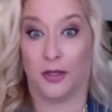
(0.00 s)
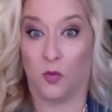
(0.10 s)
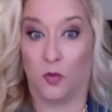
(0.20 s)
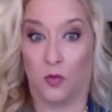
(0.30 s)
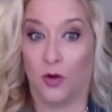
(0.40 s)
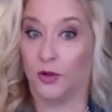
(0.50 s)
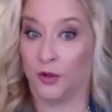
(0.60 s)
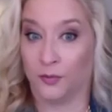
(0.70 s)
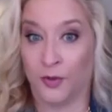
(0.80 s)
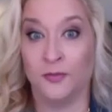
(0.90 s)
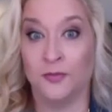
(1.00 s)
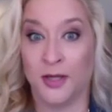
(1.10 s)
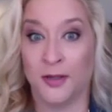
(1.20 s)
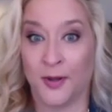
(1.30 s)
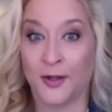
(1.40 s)
well you're putting me
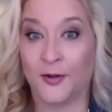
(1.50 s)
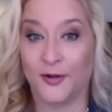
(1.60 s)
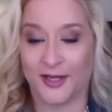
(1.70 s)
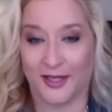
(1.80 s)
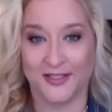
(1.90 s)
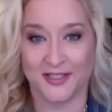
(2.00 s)
in a pickle because